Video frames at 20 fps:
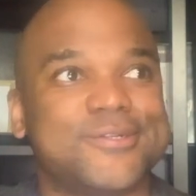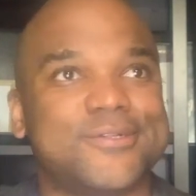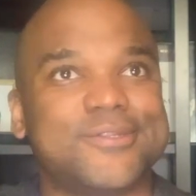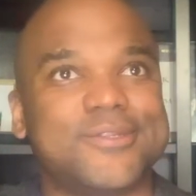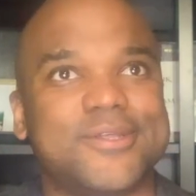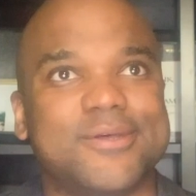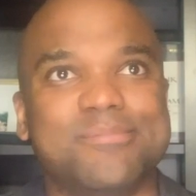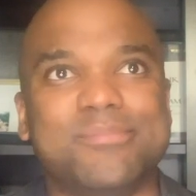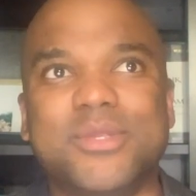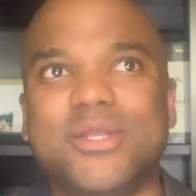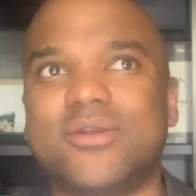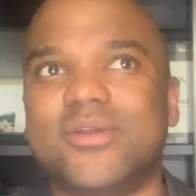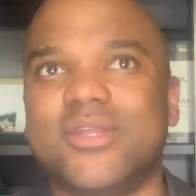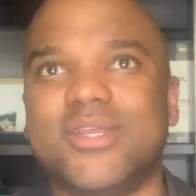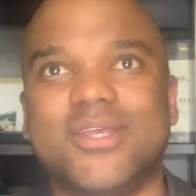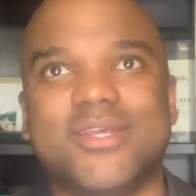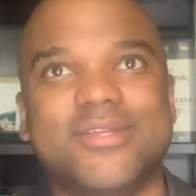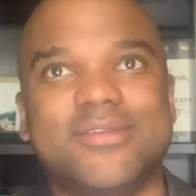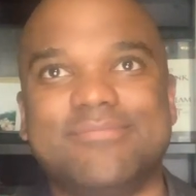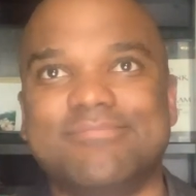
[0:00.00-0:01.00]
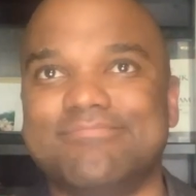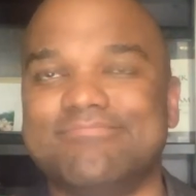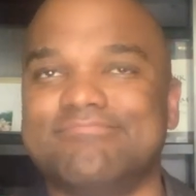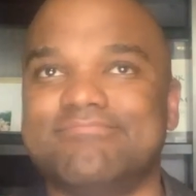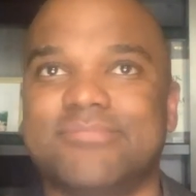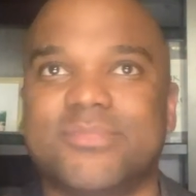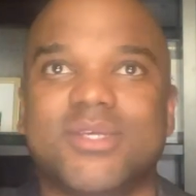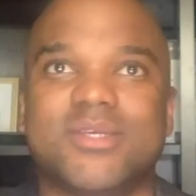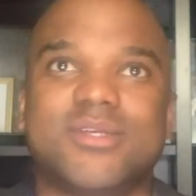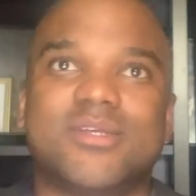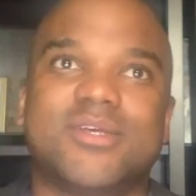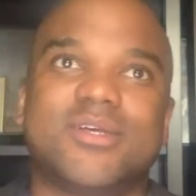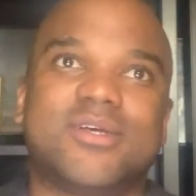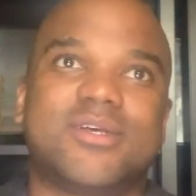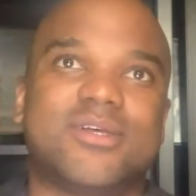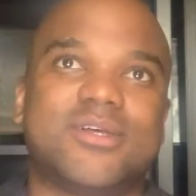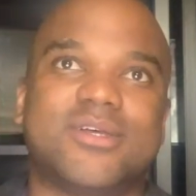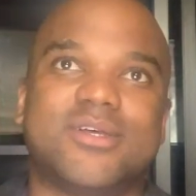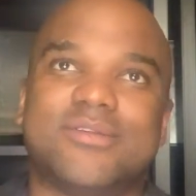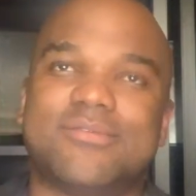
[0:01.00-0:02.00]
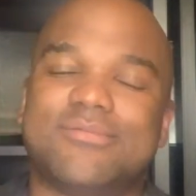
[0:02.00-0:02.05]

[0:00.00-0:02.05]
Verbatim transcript: the myriad uh,